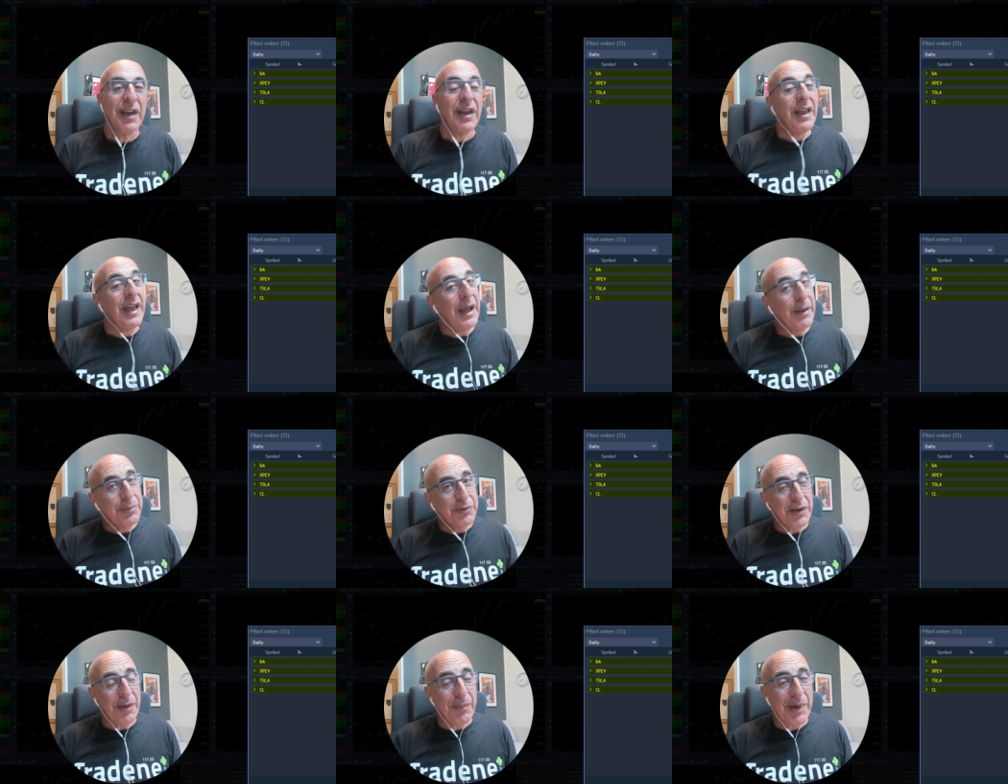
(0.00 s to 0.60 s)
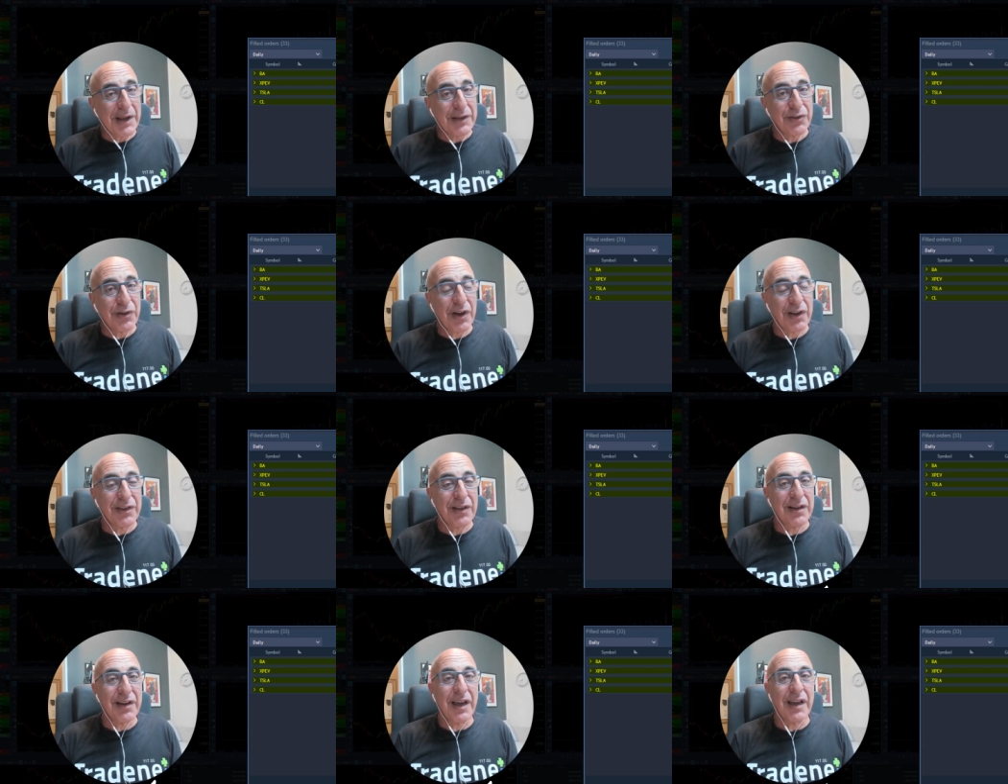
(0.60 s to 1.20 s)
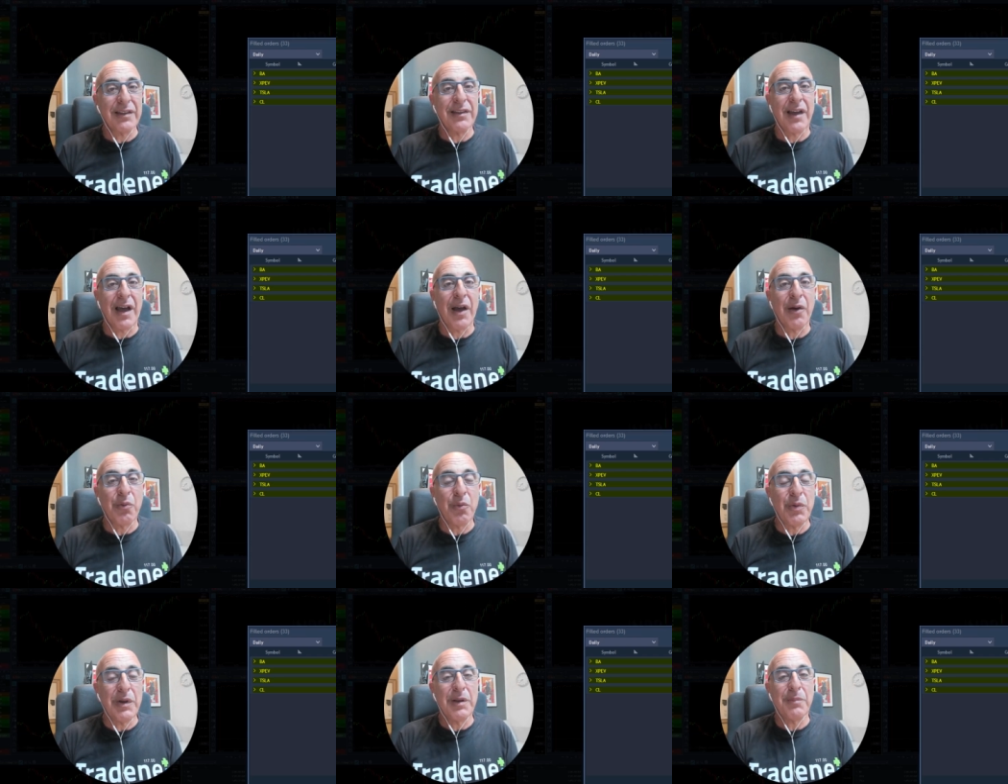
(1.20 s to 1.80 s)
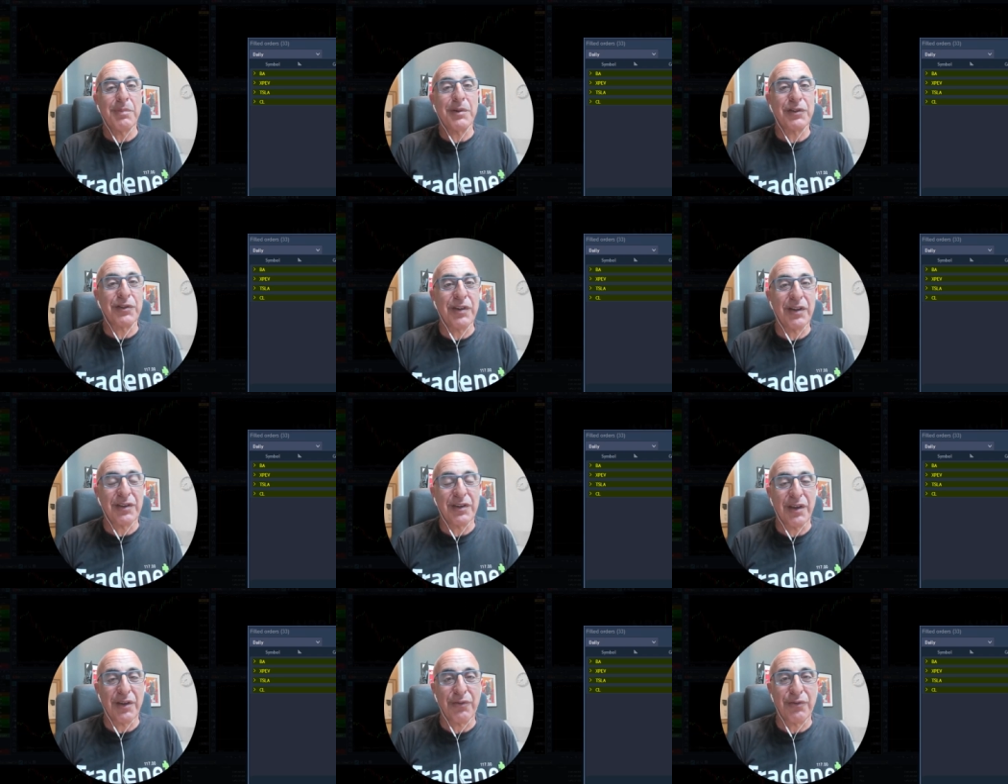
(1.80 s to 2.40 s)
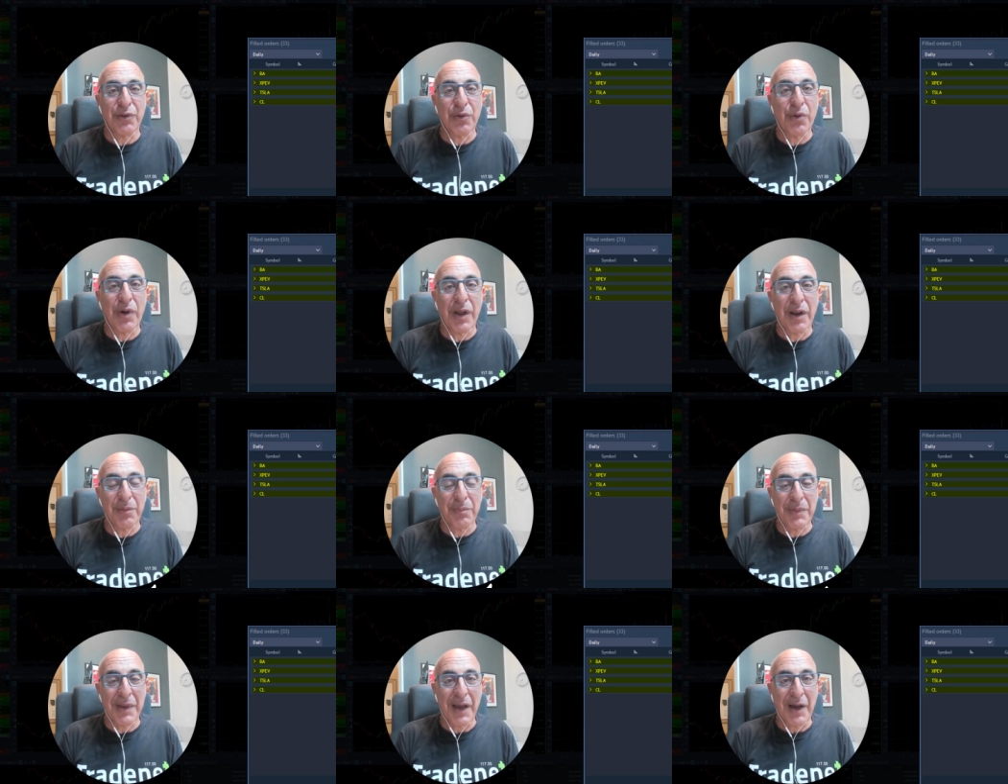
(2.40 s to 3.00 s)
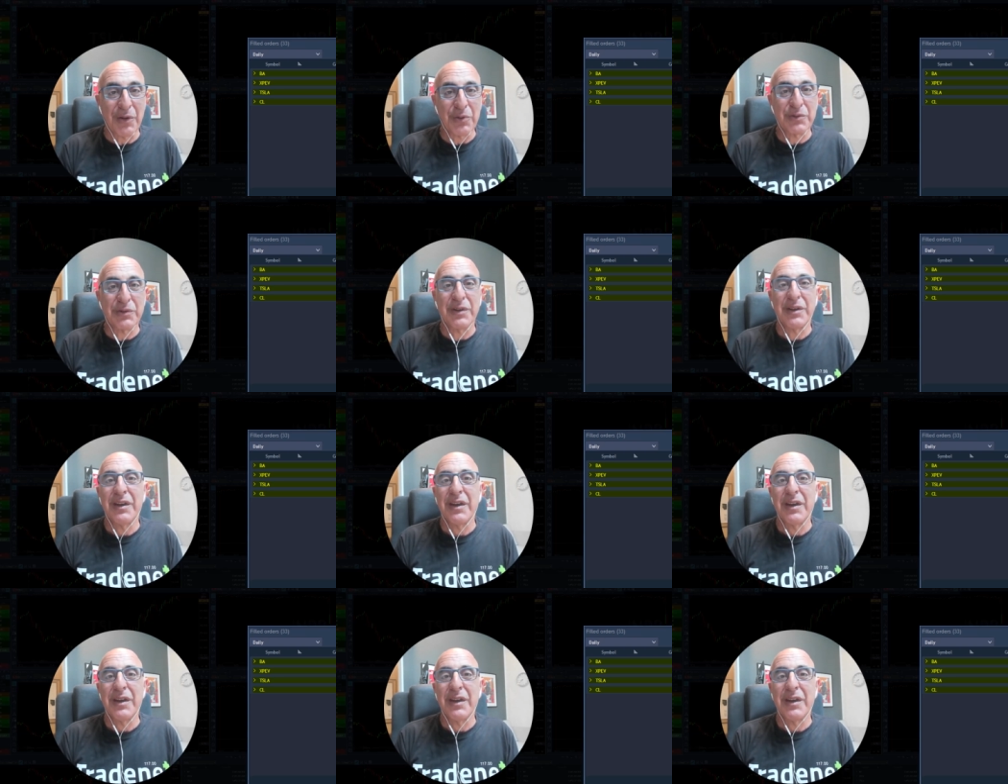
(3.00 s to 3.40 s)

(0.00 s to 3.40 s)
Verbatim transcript: Helps on my channel and I really appreciate if you help me out.